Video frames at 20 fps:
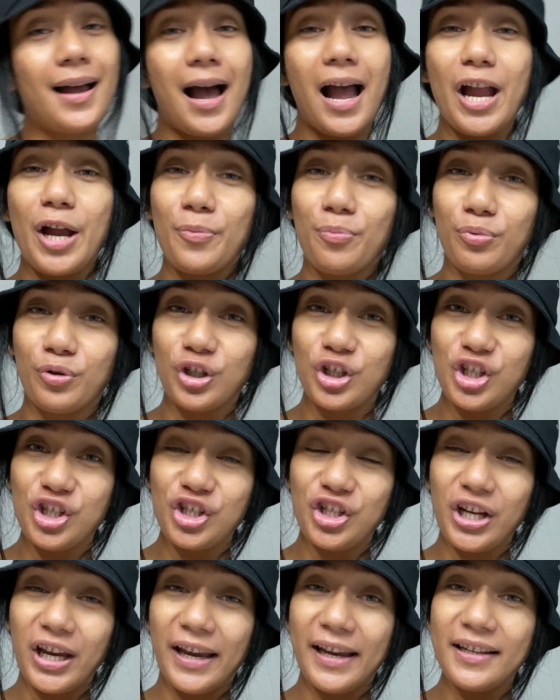I
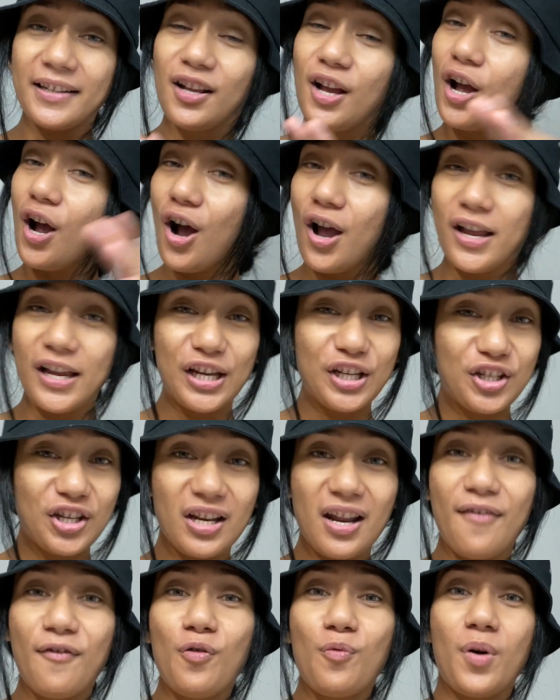appreciate each and
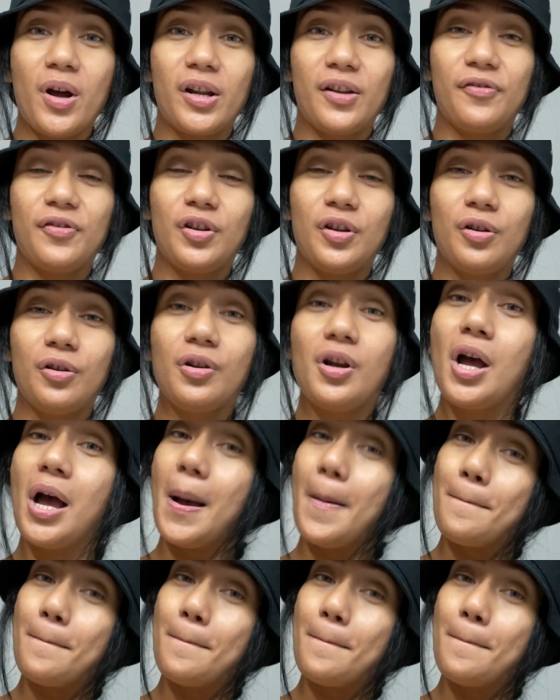every one of you,